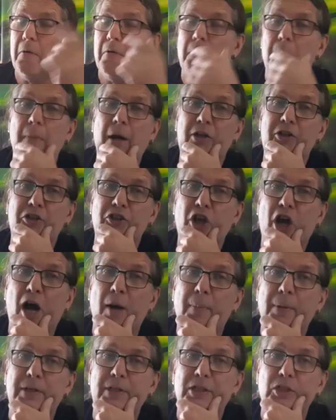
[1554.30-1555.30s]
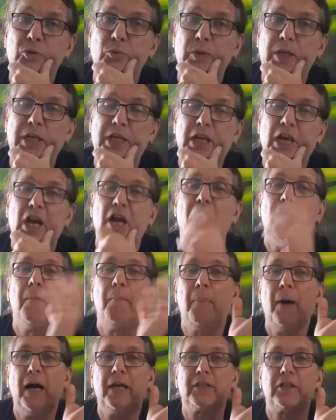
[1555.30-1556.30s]
much sharper this week
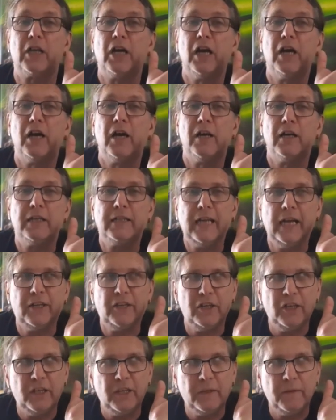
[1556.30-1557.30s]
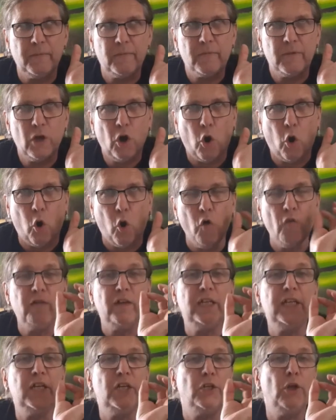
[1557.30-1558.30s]
but getting
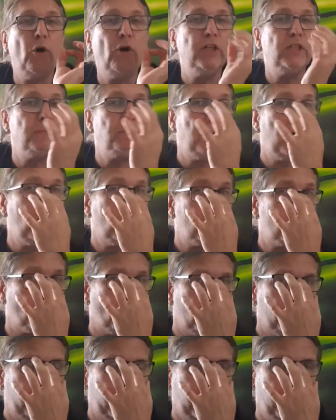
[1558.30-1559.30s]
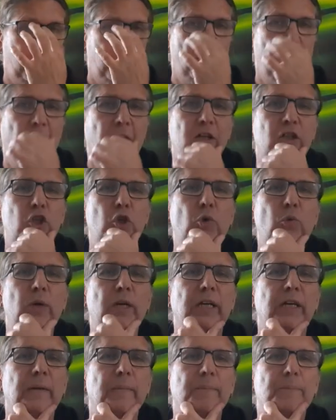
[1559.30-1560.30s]
overly annoyed about what people are
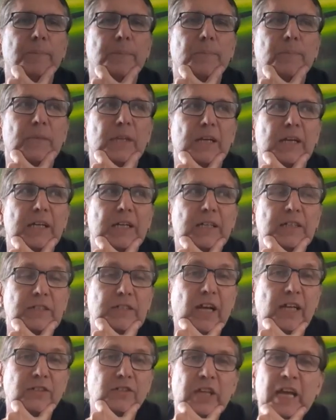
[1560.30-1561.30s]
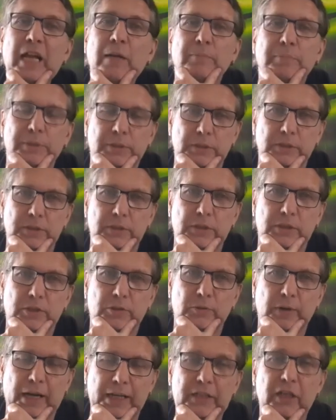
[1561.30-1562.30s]
doing doesn't help
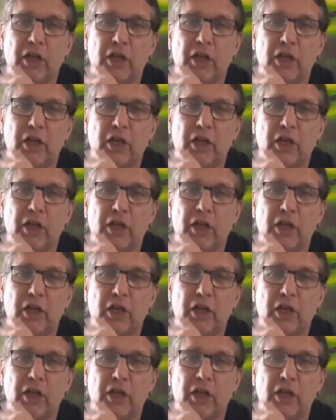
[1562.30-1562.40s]
right?